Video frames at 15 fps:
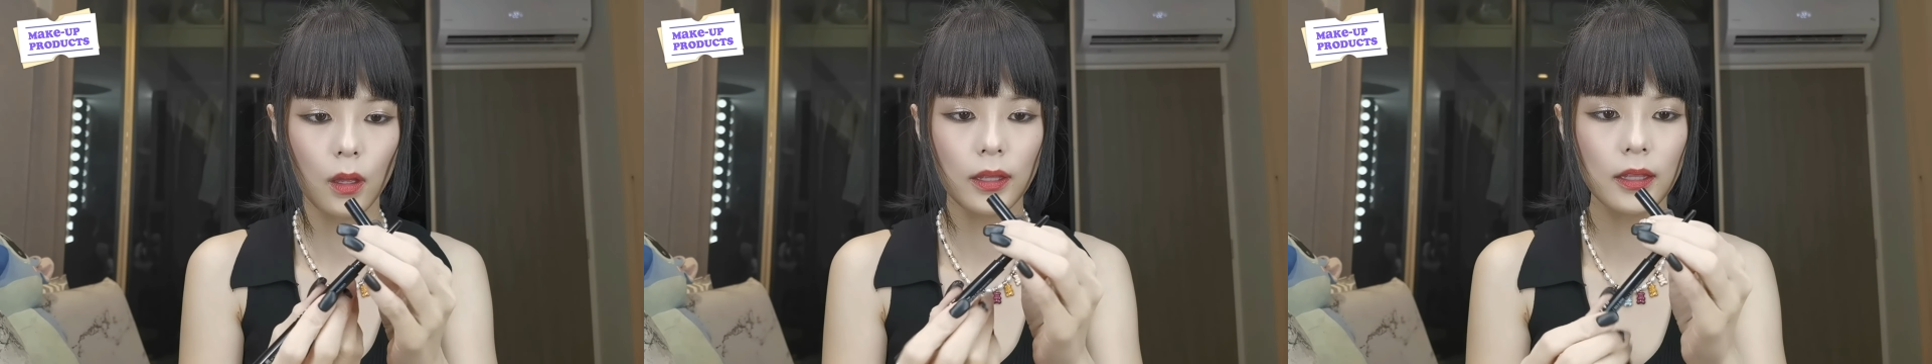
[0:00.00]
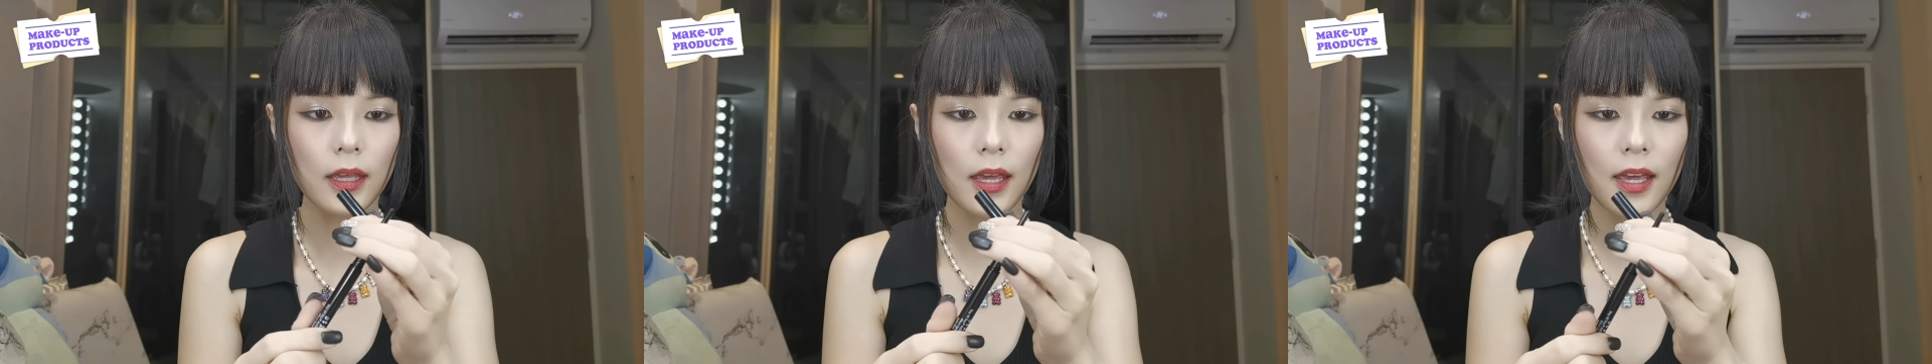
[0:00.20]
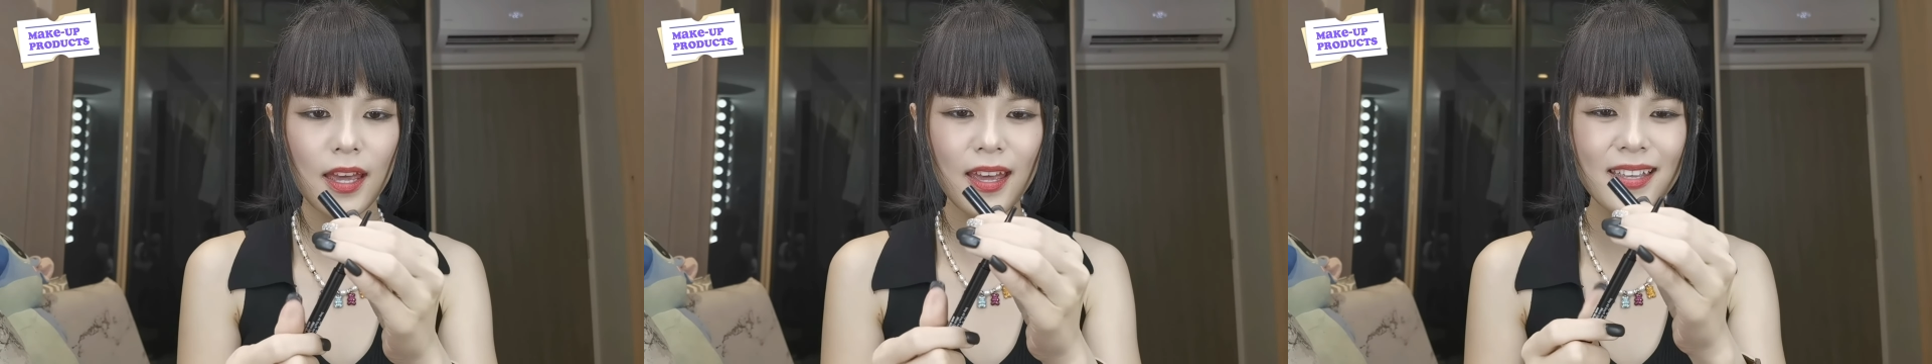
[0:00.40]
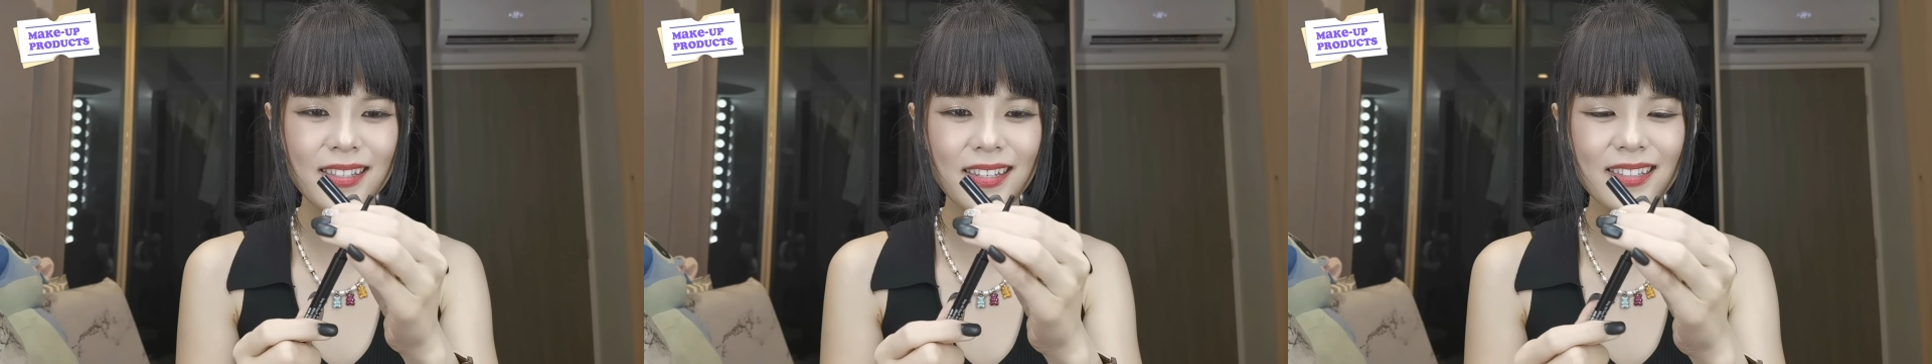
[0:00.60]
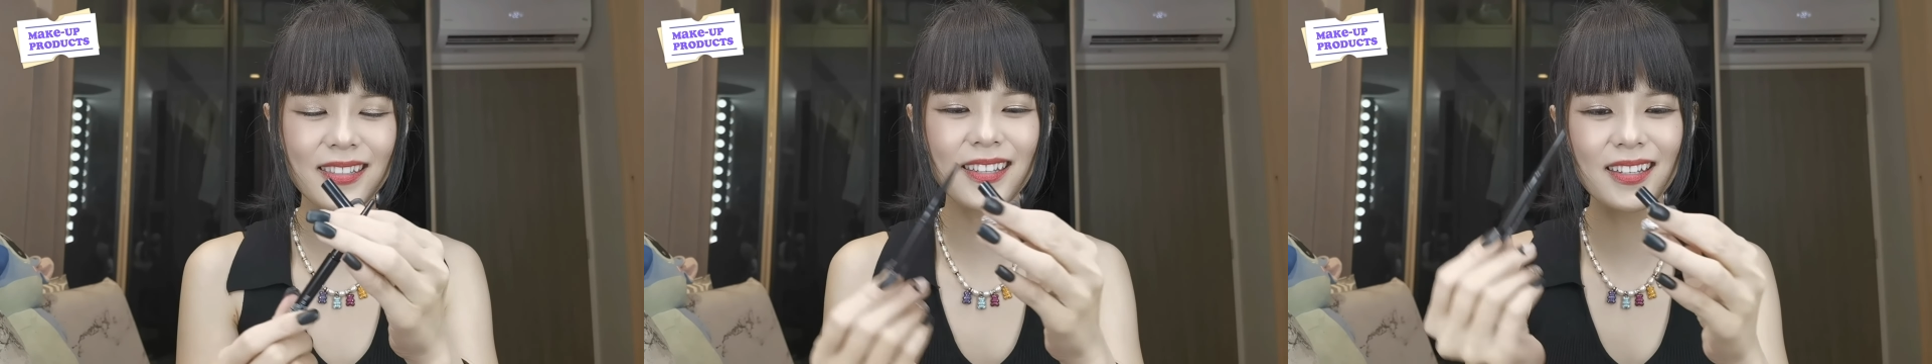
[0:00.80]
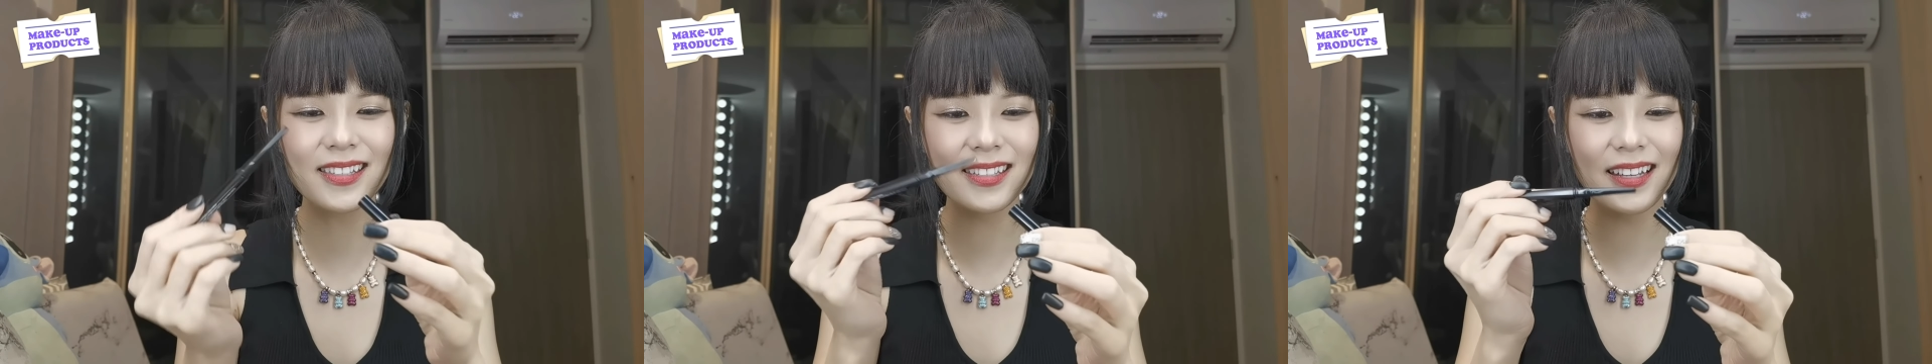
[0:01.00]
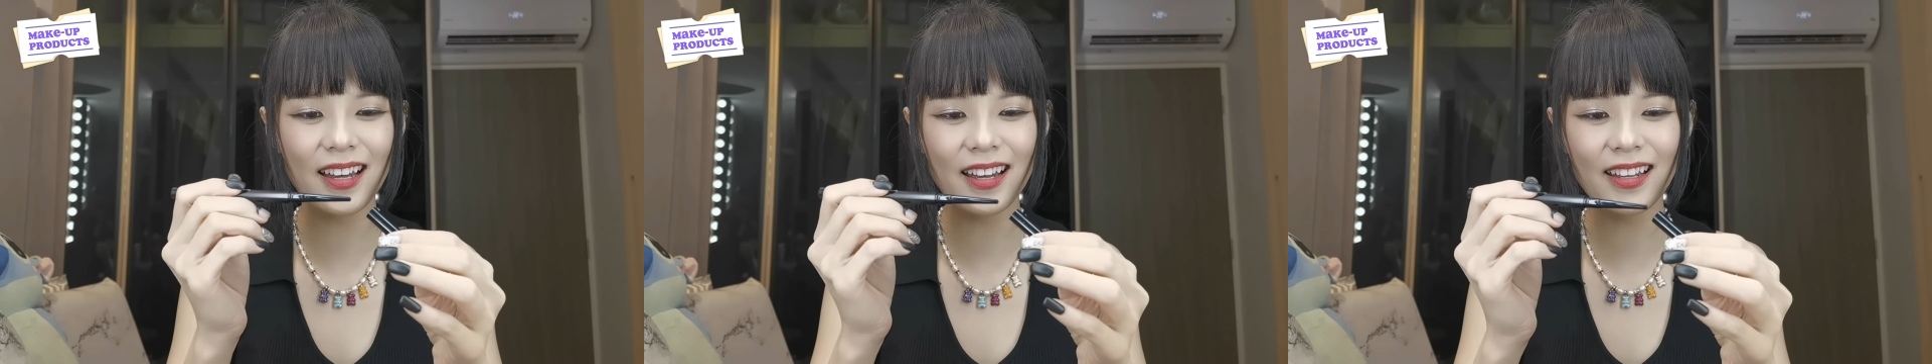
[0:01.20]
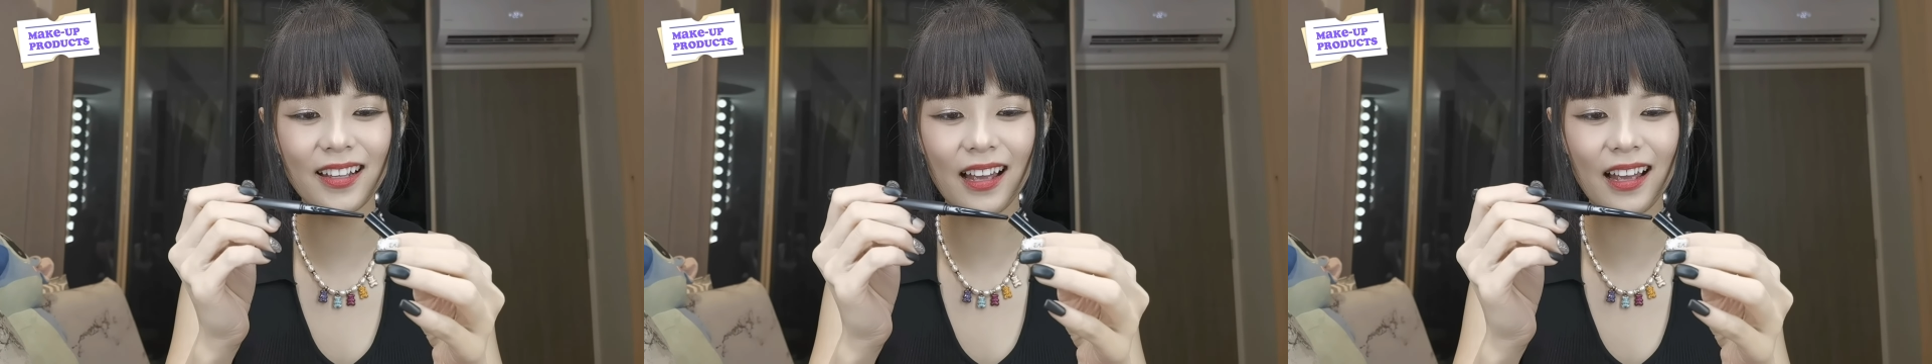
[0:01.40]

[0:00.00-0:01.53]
Yes, it's this kind.